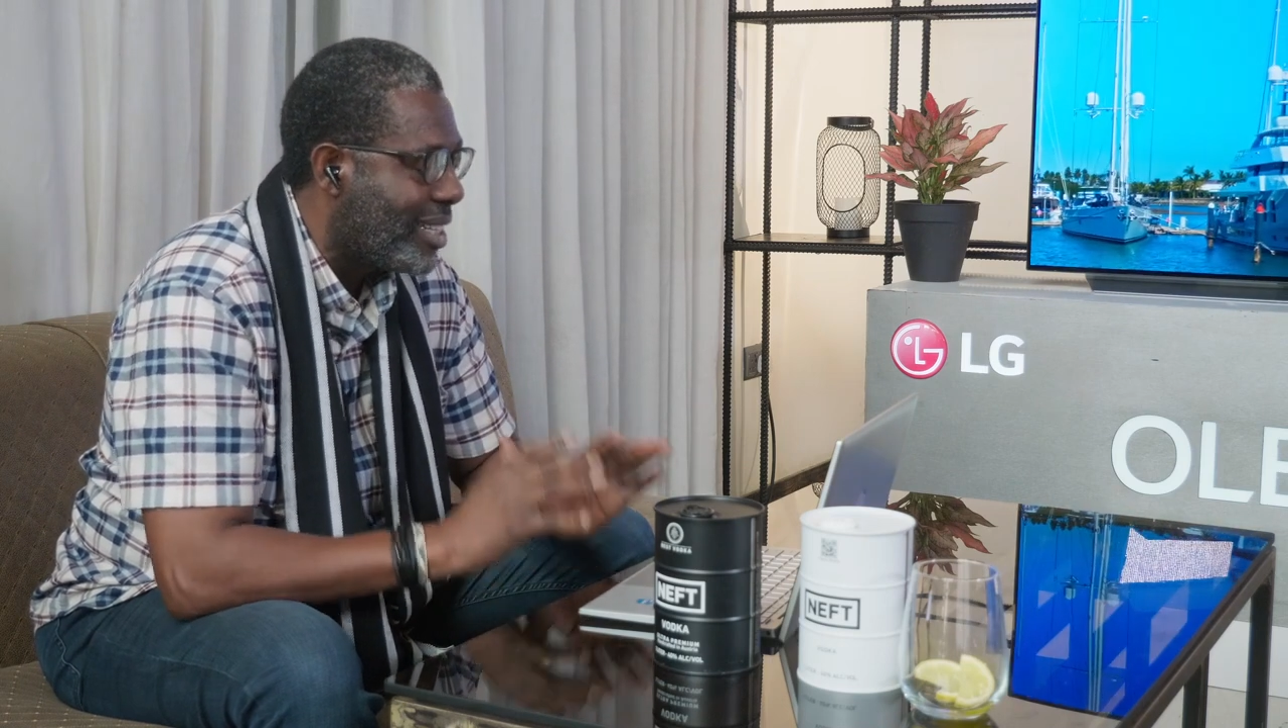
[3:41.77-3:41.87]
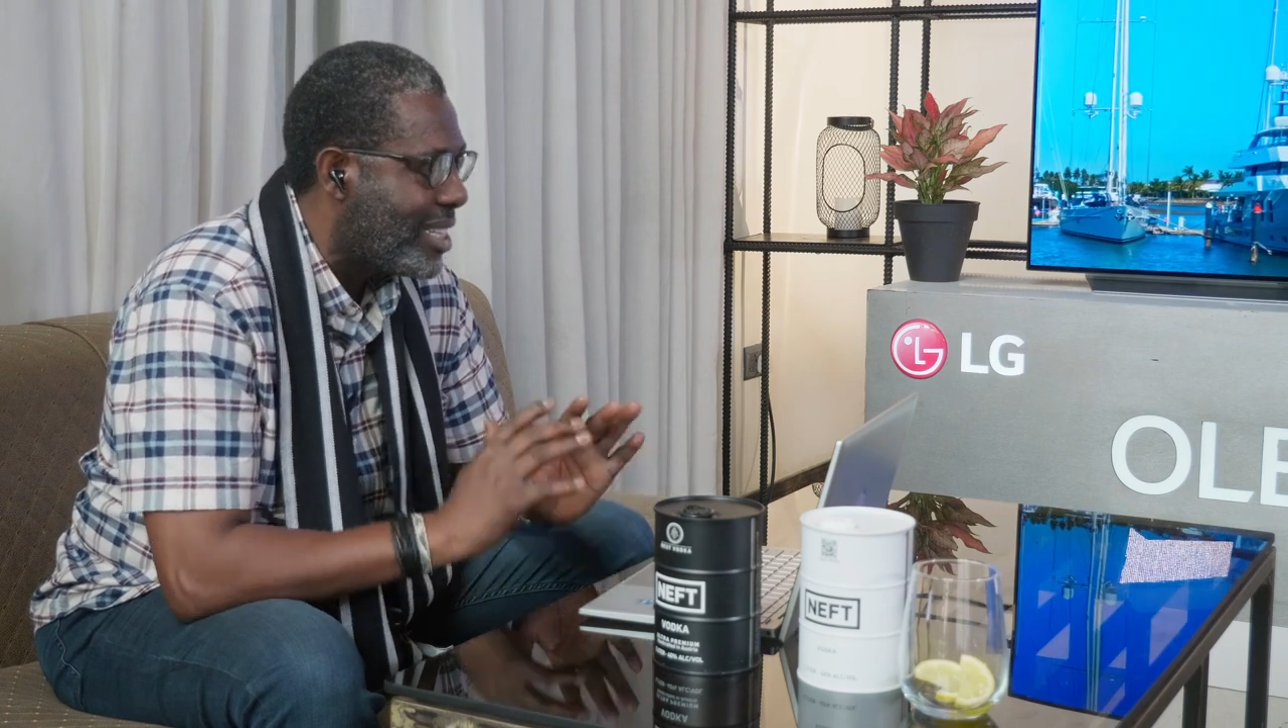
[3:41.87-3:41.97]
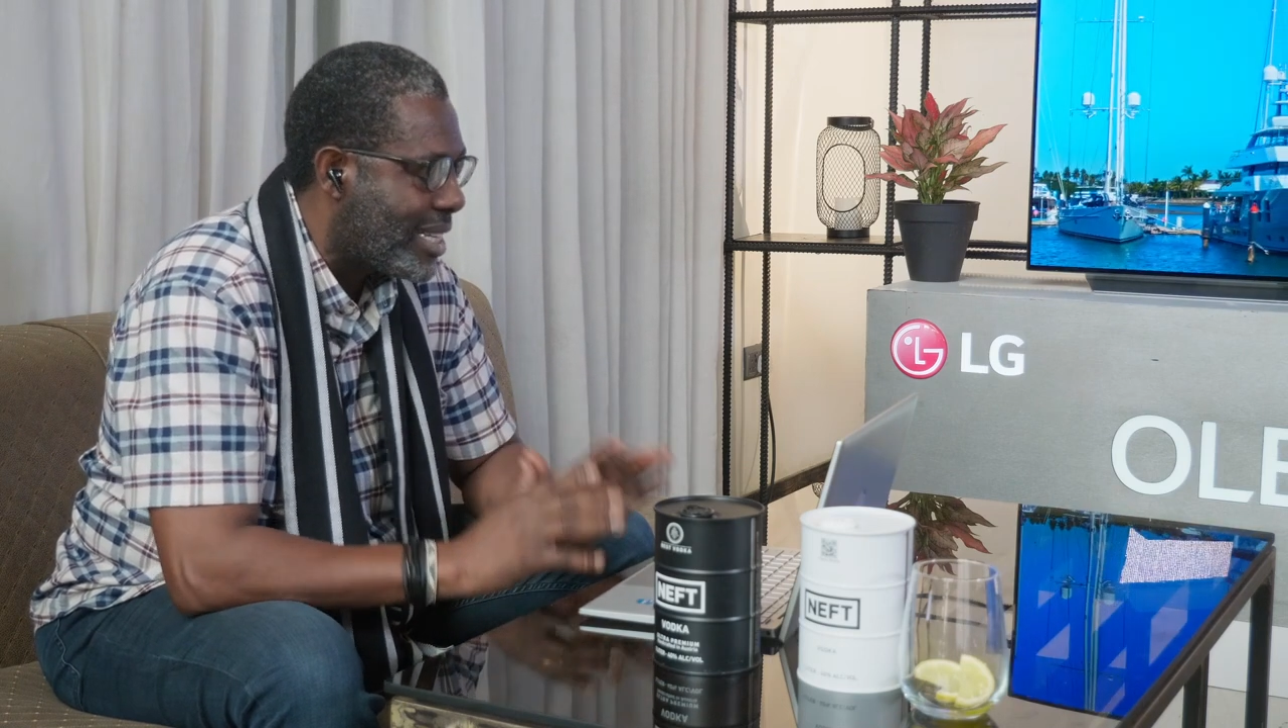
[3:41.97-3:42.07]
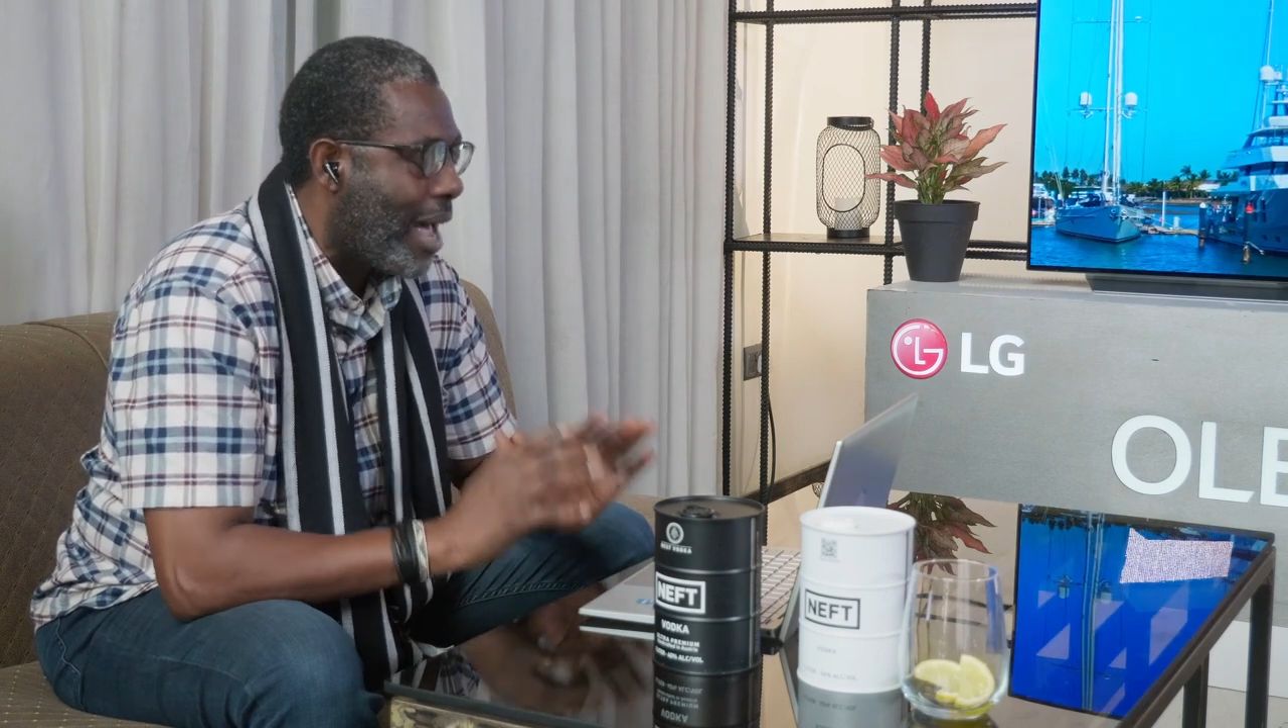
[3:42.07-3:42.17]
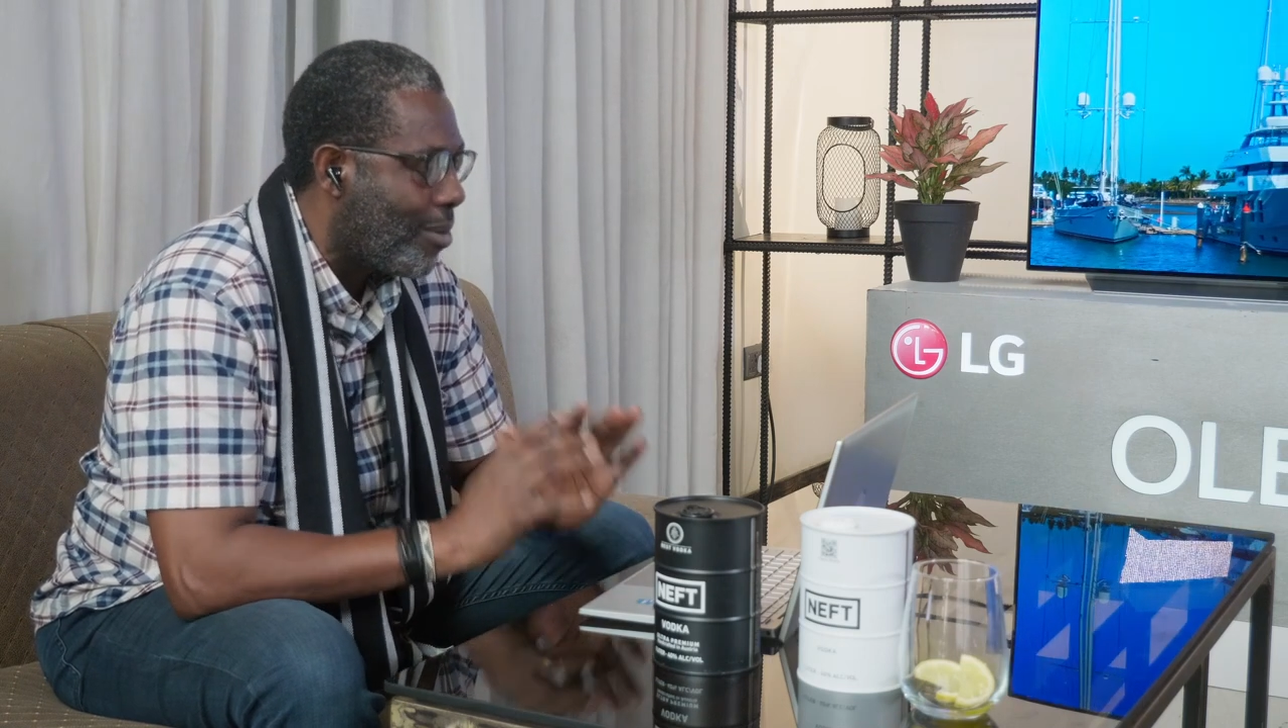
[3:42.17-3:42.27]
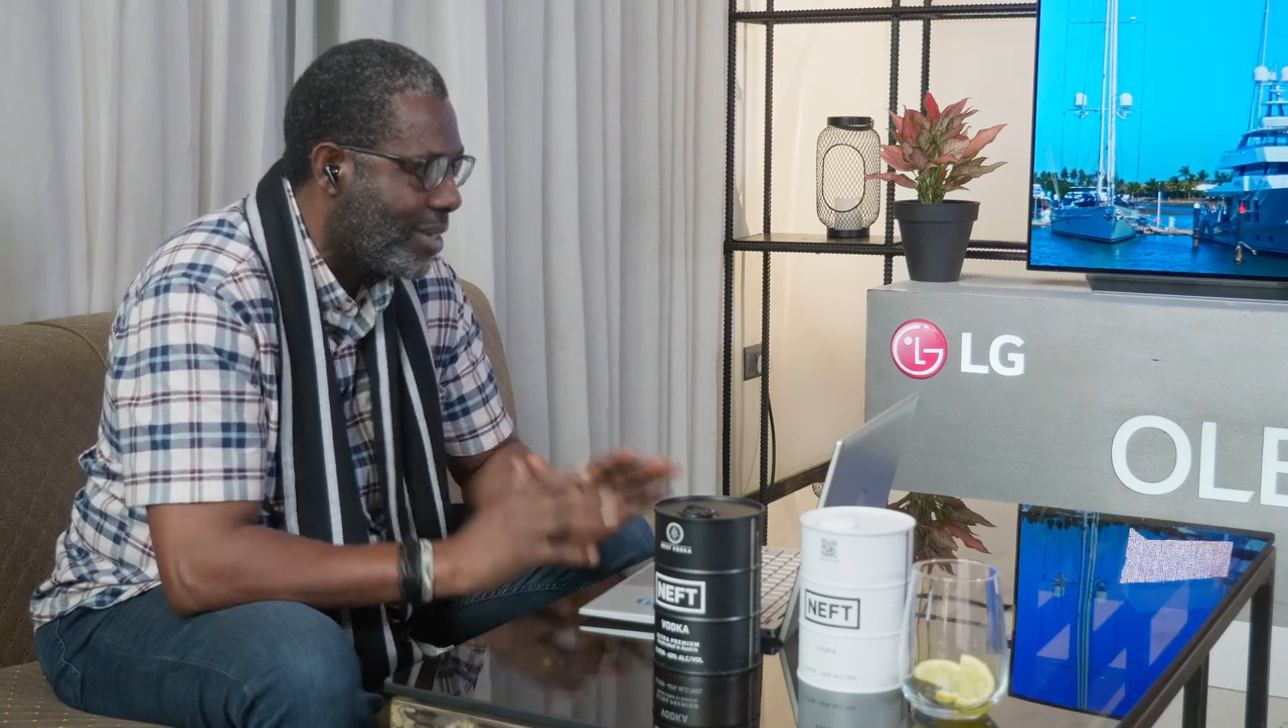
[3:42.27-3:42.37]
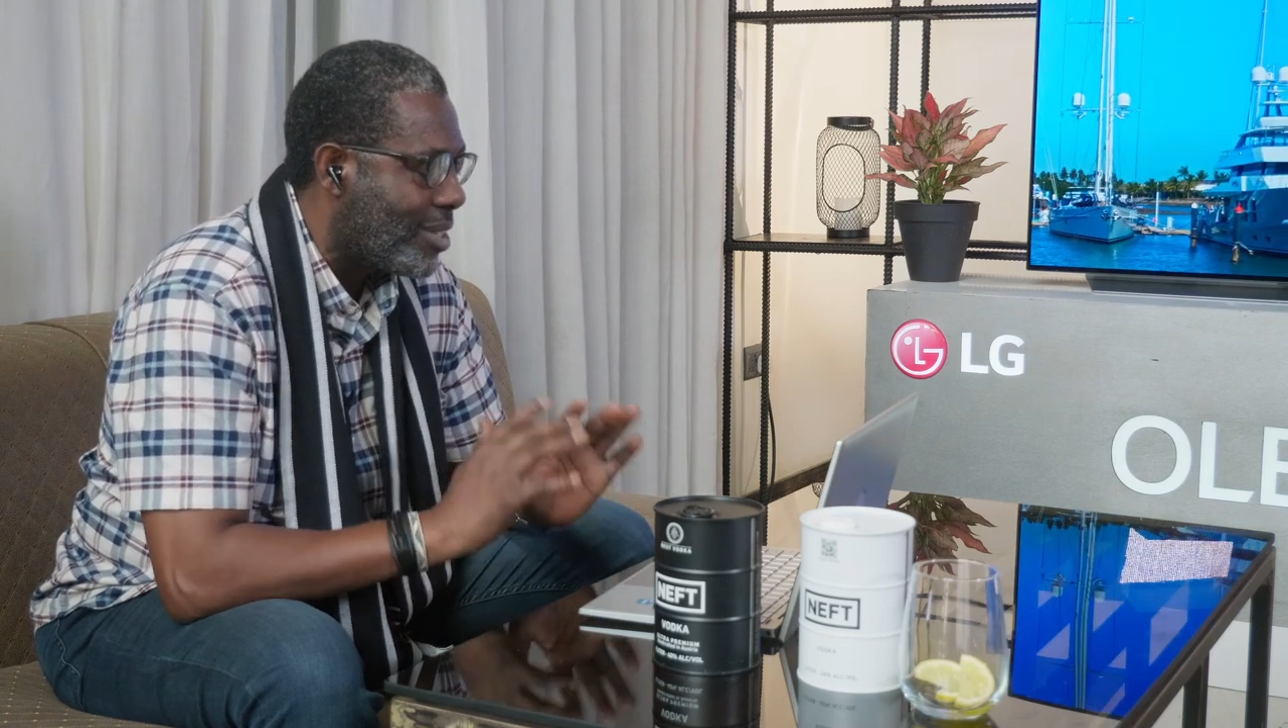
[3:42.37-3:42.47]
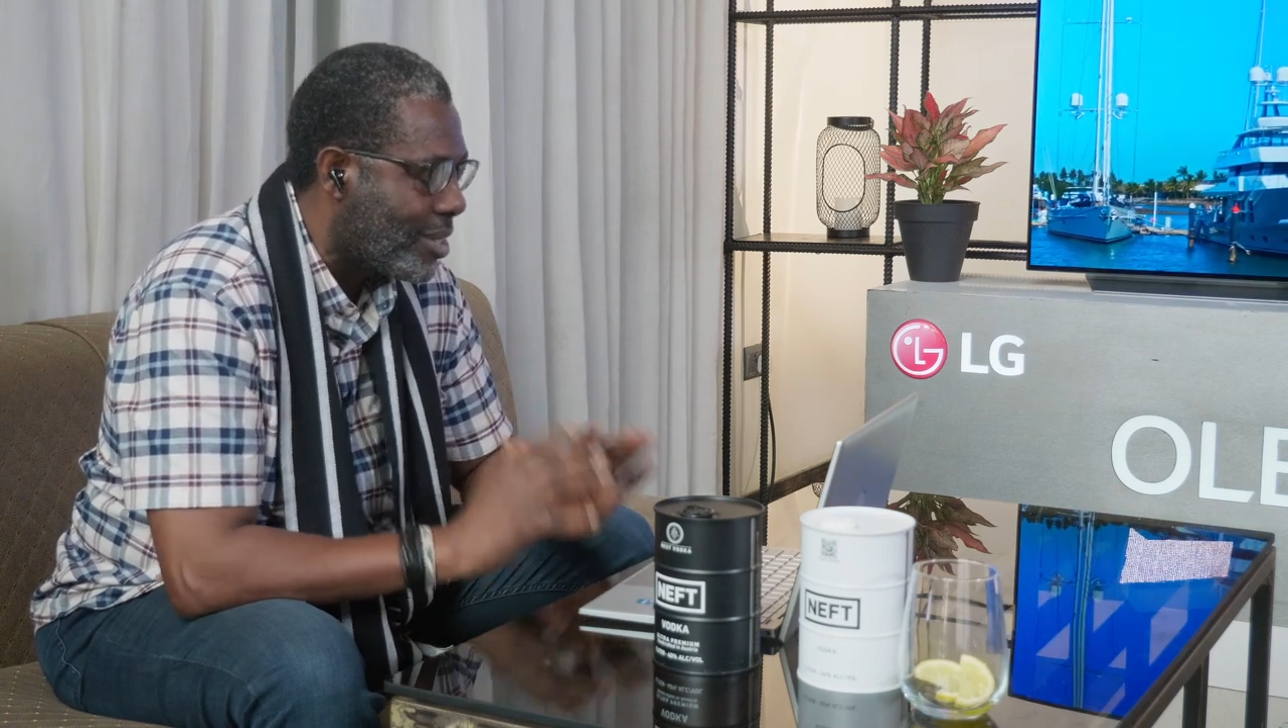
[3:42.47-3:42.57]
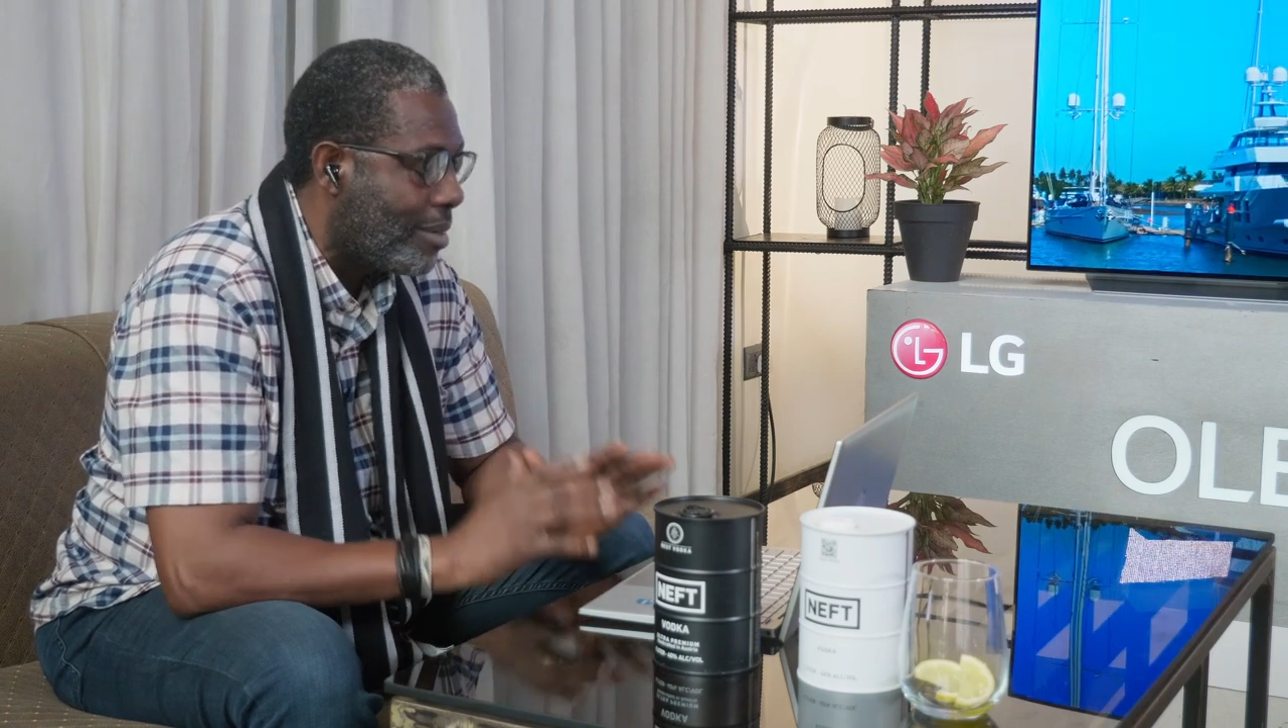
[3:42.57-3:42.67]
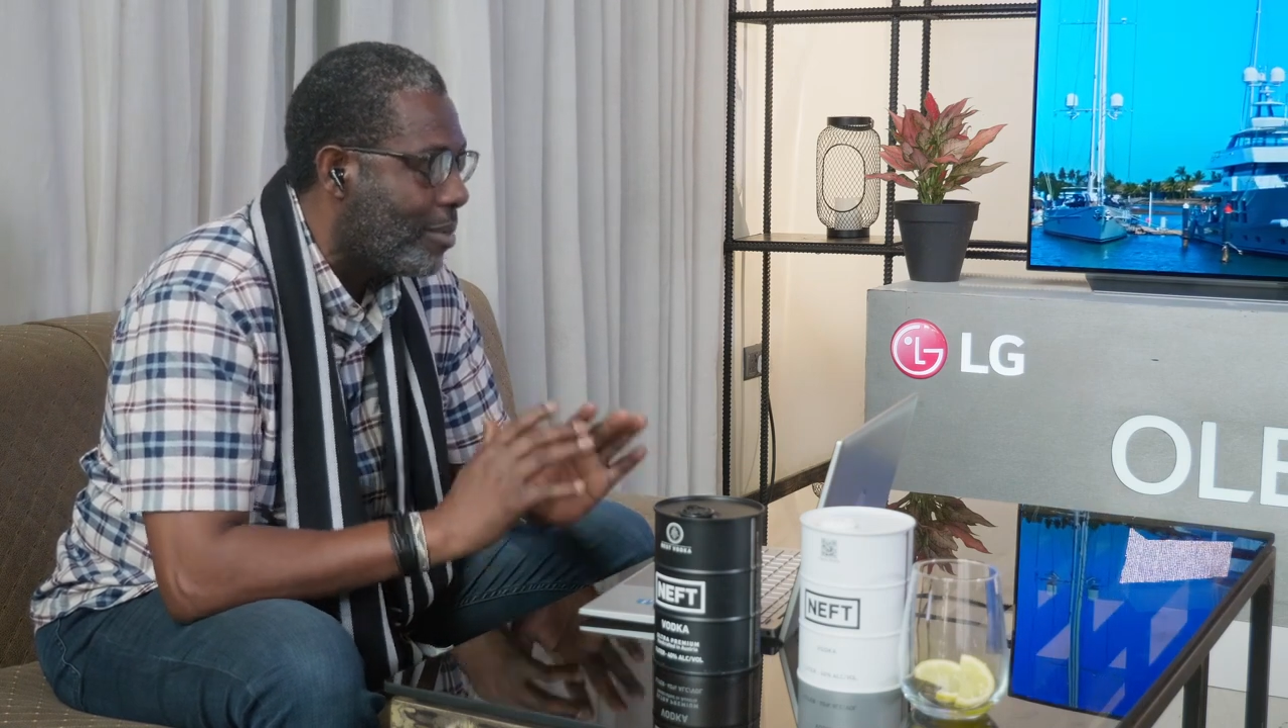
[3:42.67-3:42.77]
the sound
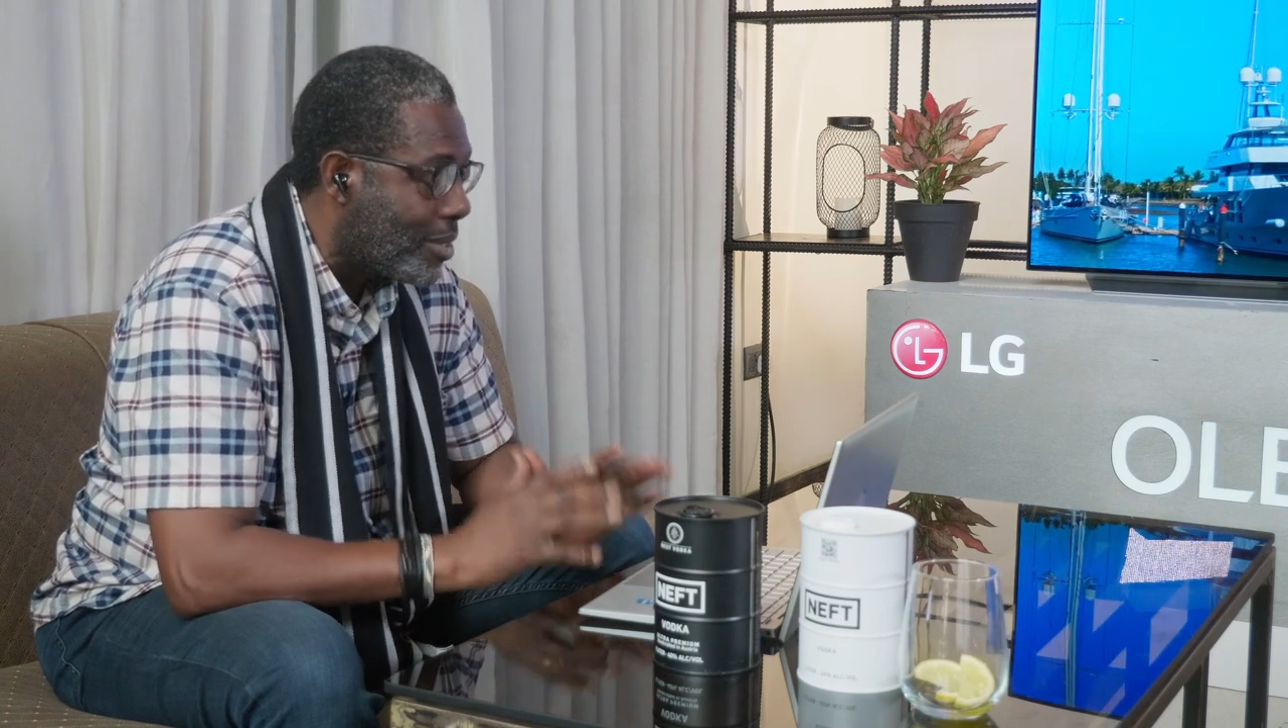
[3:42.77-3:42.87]
is going to